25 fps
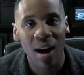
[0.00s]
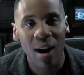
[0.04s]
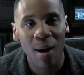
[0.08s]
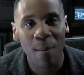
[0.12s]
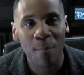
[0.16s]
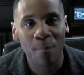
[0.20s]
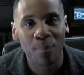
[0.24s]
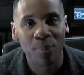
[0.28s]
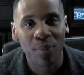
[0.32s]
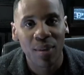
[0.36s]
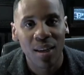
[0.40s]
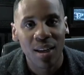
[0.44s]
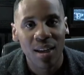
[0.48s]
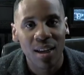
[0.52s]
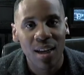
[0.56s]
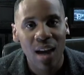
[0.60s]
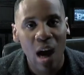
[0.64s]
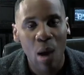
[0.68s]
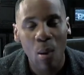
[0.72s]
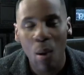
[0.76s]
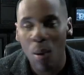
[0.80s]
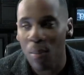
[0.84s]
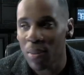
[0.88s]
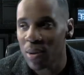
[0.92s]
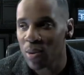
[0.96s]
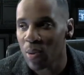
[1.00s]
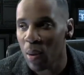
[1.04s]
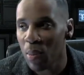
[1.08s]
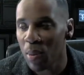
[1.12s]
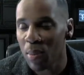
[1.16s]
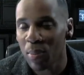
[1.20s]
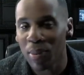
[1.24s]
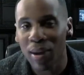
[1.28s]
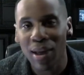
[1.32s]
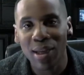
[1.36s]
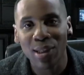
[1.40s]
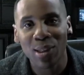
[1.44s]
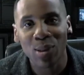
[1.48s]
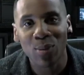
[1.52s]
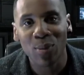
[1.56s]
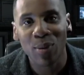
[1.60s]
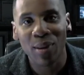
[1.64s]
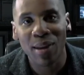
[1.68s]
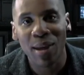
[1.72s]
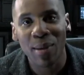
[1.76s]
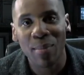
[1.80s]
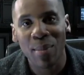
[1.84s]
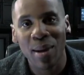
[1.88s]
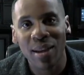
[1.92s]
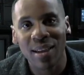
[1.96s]
um, I won't be swapping places with
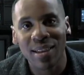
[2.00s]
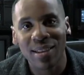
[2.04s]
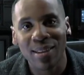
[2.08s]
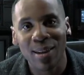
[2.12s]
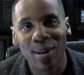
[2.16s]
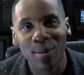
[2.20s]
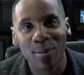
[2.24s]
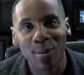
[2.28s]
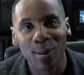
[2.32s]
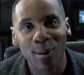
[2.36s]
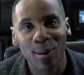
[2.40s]
him anytime